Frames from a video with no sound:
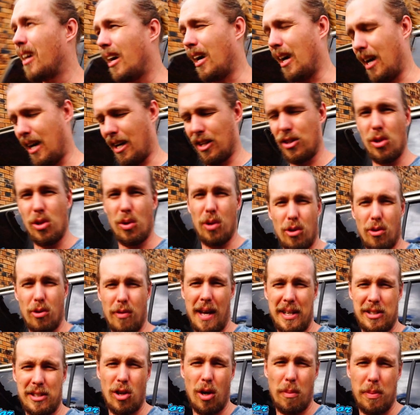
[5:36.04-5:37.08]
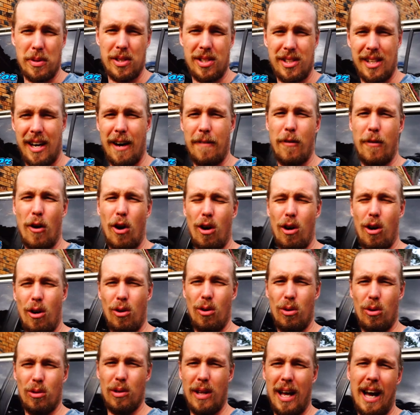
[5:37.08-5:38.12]
uh, doing all that type of stuff,
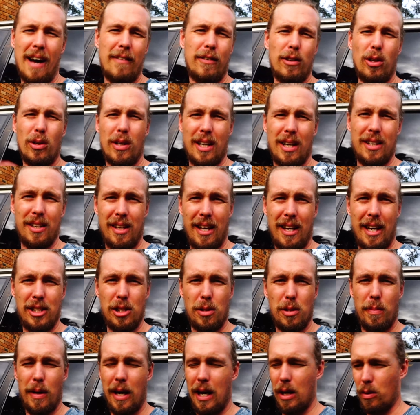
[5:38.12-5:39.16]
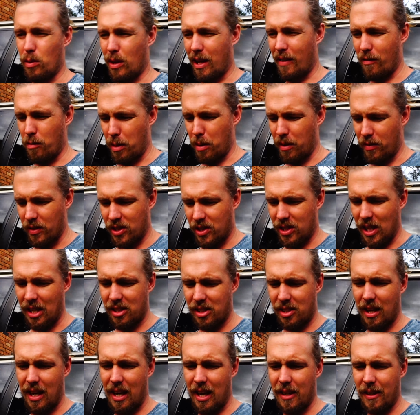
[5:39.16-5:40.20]
I'll have a look under the engine bay, we'll have a bit of a
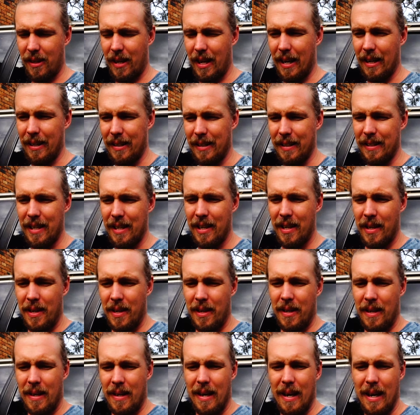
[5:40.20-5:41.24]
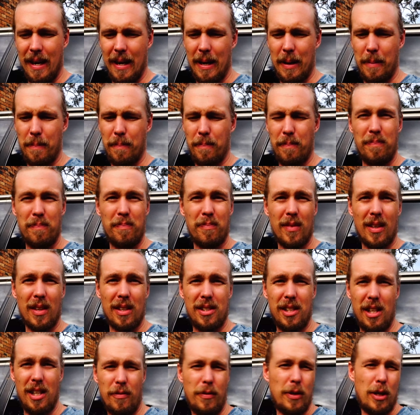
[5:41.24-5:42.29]
suss out and um,
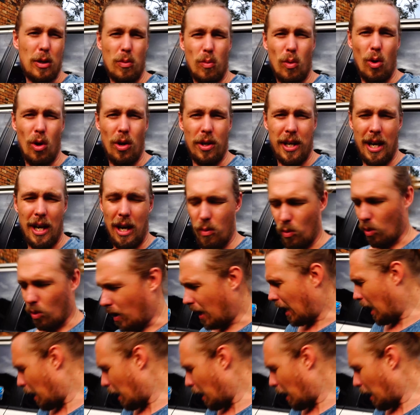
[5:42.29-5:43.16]
see if we can work out what